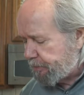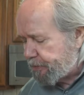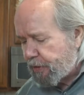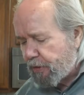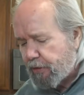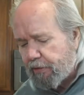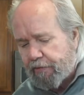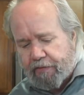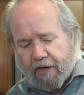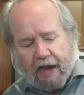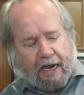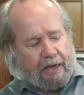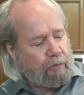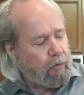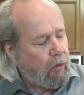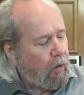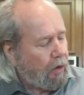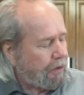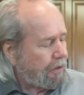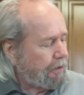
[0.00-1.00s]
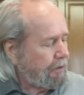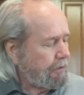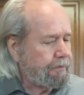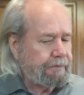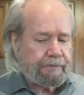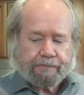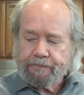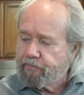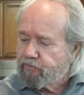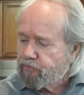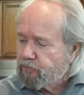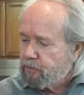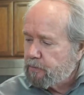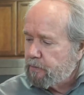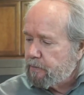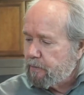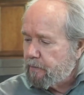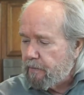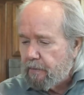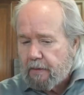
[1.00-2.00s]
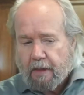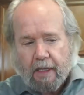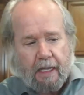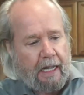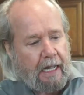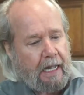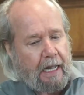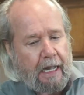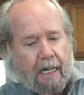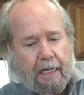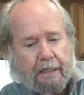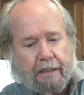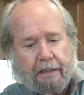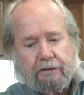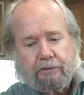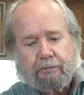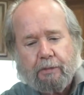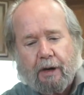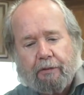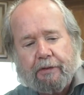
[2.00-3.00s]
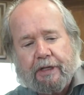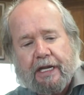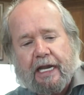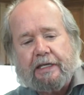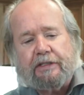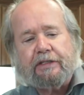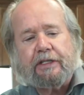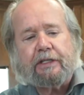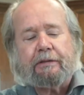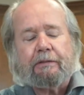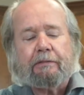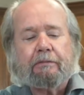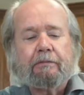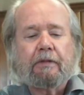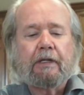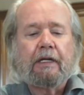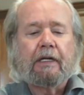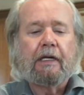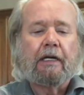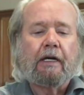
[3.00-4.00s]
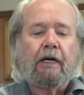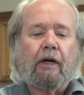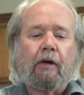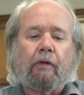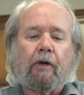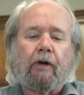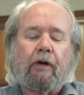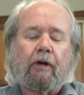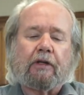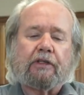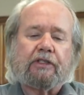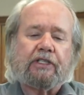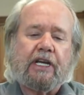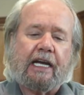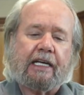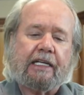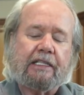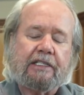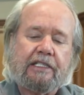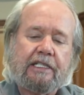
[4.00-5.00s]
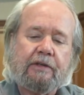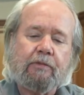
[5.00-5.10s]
purified water, and here's my reagent. We're going to check and see